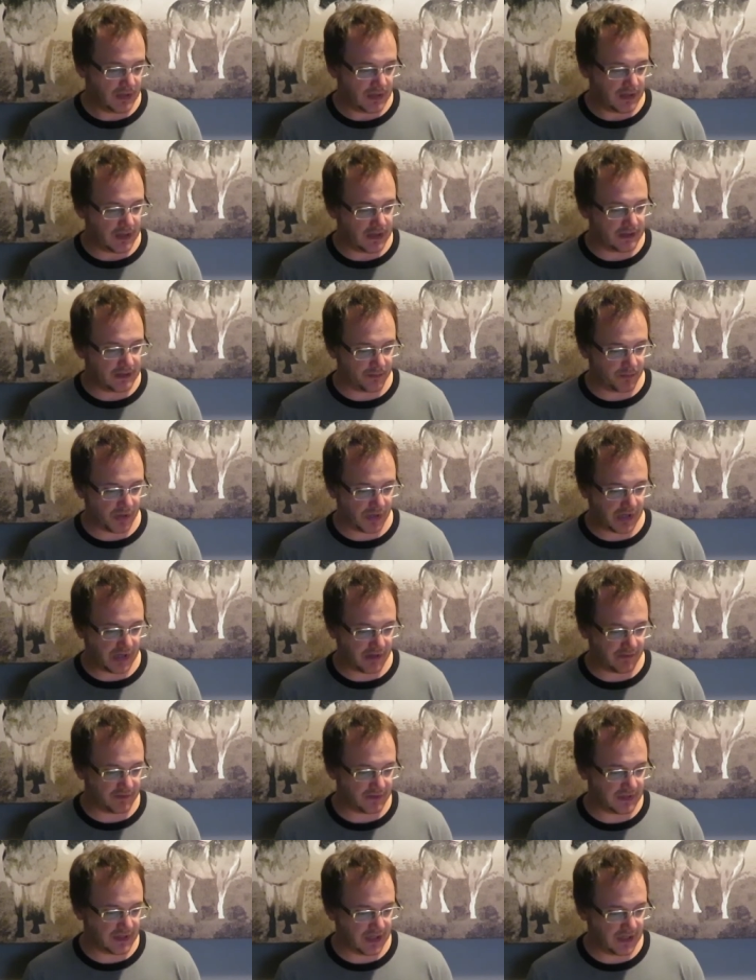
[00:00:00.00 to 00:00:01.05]
Uh, number
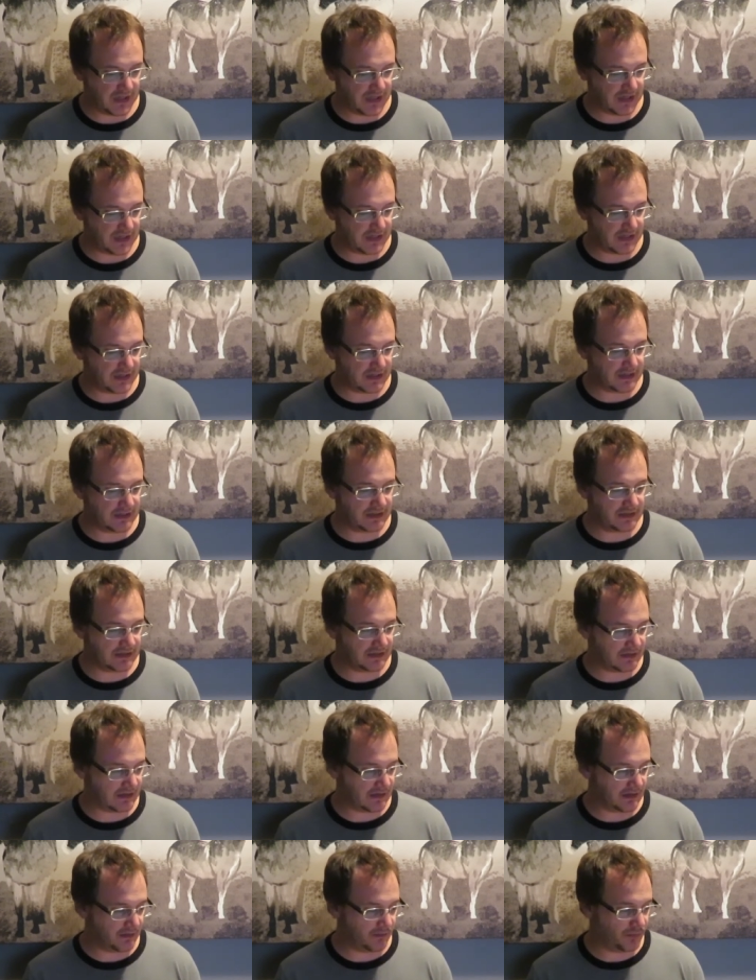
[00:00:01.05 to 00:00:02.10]
seven, they had
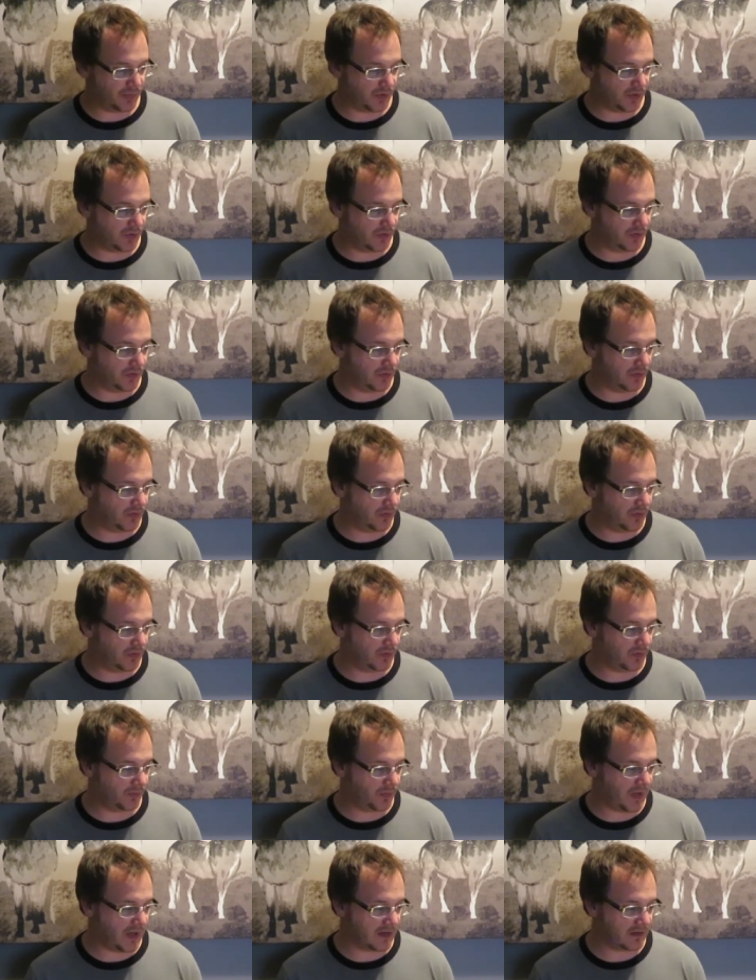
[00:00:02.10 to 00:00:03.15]
uh, Blue
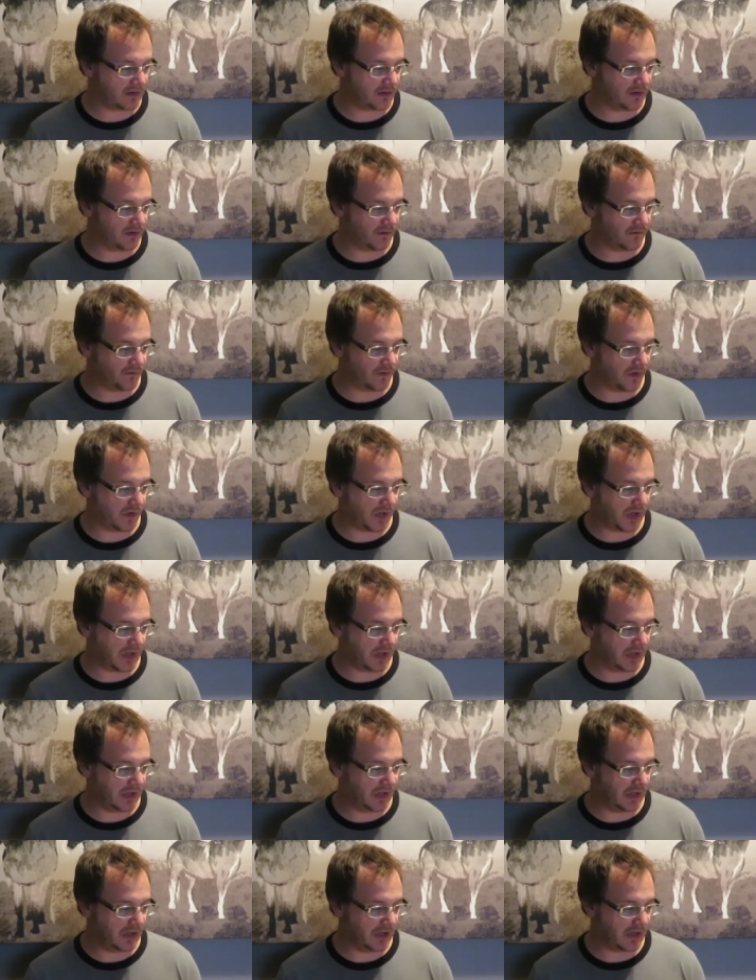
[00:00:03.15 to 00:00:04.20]
Panther
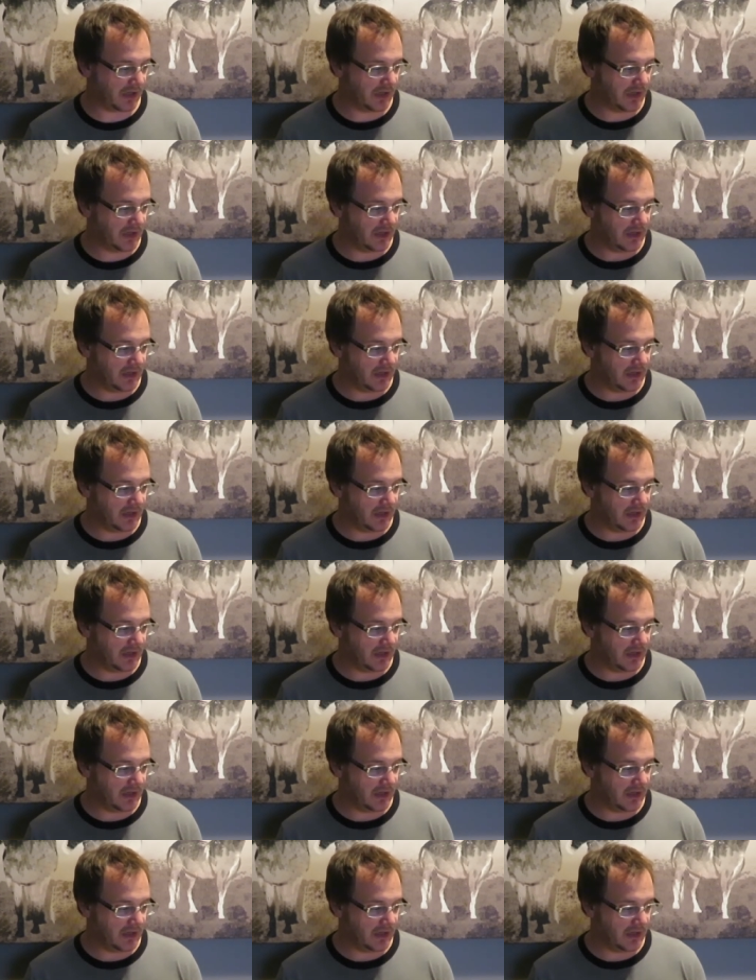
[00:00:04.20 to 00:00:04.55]
versus